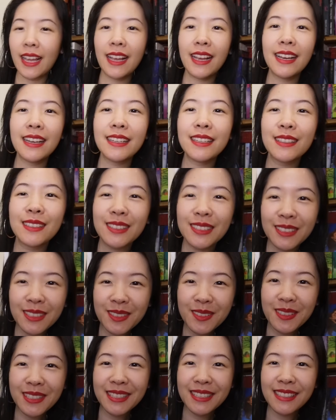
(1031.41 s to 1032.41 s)
and look
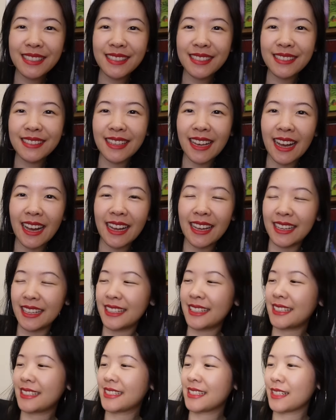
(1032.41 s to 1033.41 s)
what's
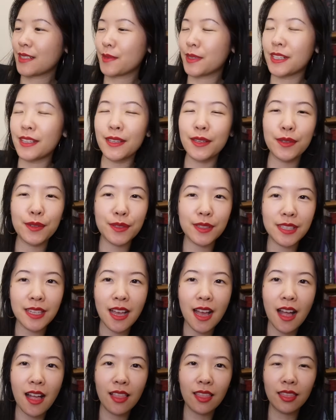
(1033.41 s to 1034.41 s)
inside. It's like one of those
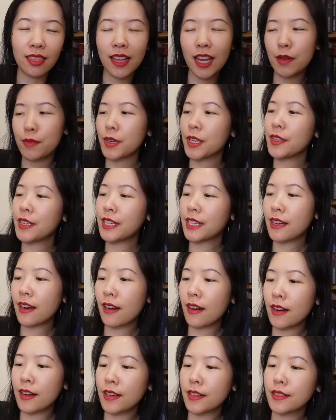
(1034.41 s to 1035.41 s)
library
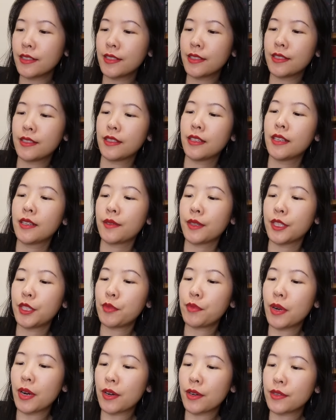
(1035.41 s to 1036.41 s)
cards when you
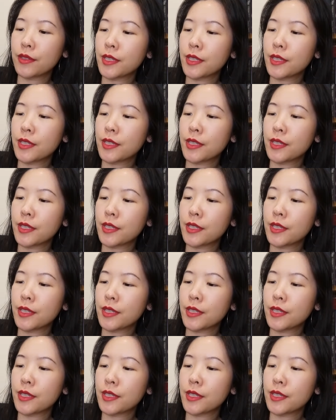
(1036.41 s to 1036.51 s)
borrow